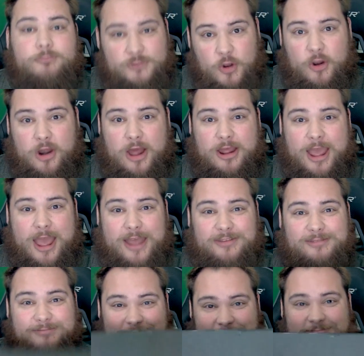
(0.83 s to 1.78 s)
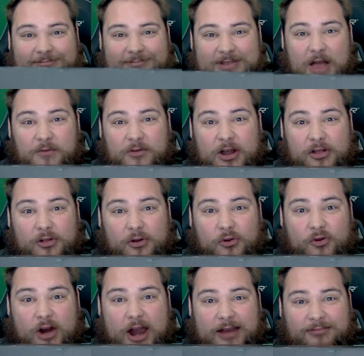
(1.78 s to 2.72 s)
What's going on, guys? It's time for another
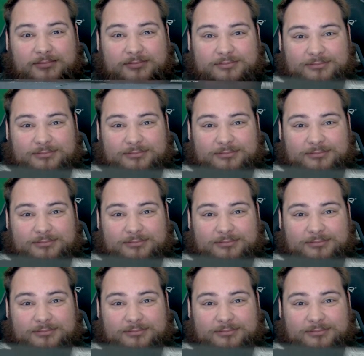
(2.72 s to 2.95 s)
loot crate.